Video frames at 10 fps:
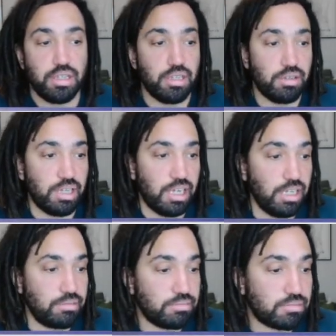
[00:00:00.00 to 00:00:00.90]

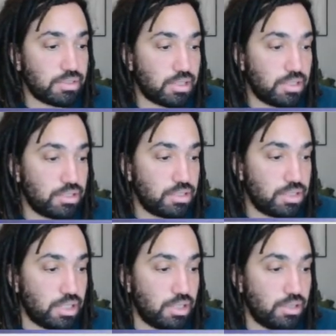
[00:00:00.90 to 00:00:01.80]
Okay,
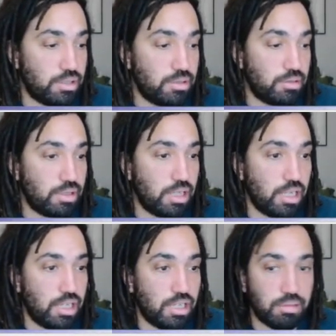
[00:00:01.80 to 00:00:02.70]
so
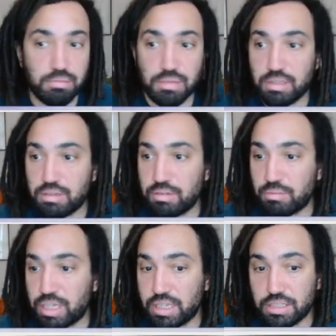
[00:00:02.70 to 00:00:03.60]
um,
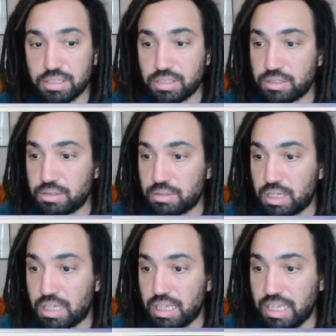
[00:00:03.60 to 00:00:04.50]
we can do
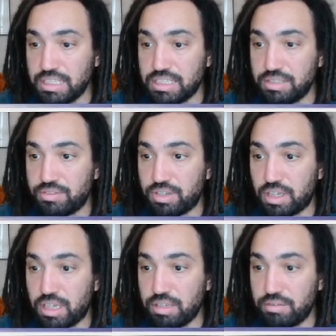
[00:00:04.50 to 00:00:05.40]
uh,
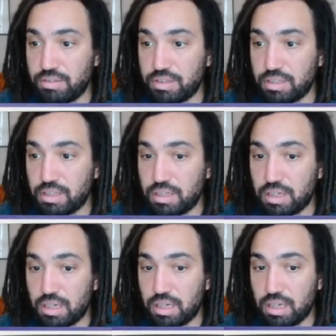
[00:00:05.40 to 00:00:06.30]
85
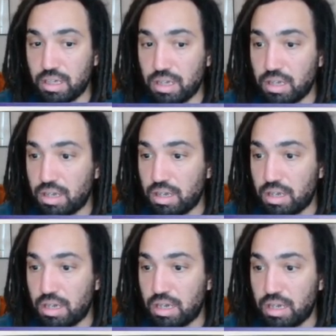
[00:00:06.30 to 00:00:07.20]

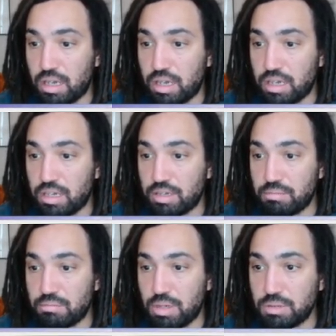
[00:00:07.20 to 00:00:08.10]
uh,
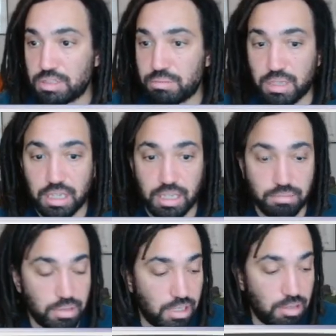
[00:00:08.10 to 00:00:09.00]
multiplied
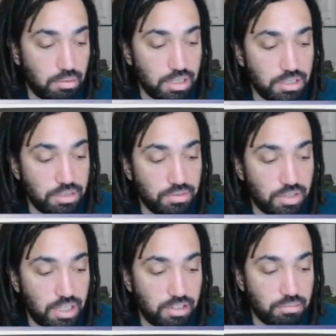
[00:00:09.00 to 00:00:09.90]
by
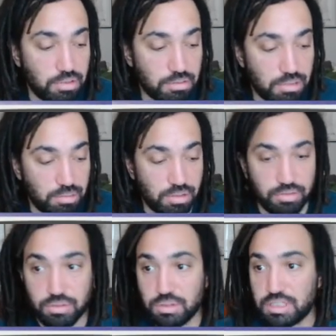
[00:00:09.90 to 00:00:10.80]
125 multiplied by
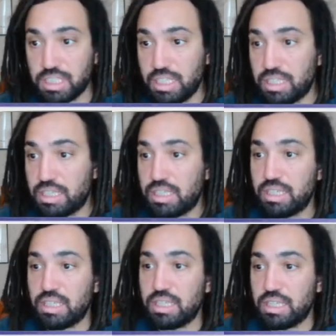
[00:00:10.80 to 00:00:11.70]
40
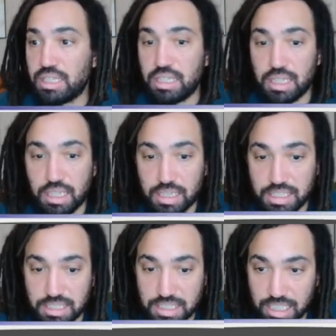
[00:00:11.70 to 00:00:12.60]
and
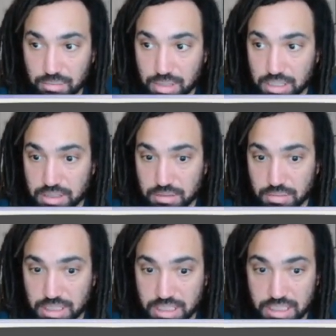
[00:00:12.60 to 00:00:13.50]
this is how much
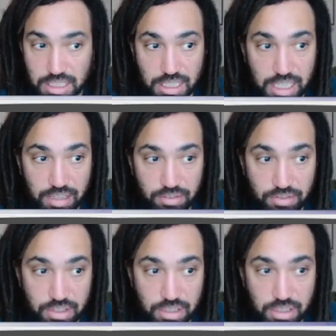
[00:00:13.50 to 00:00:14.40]
which is
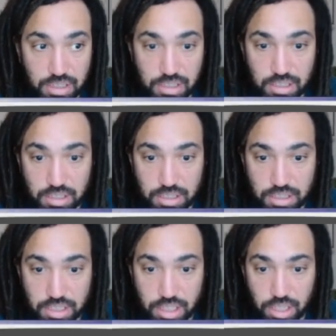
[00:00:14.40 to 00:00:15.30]
left
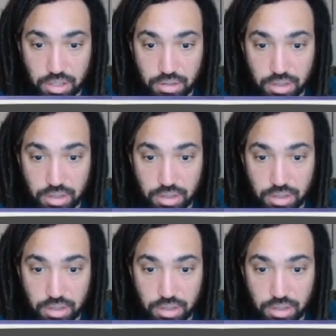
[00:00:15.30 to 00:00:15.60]
to go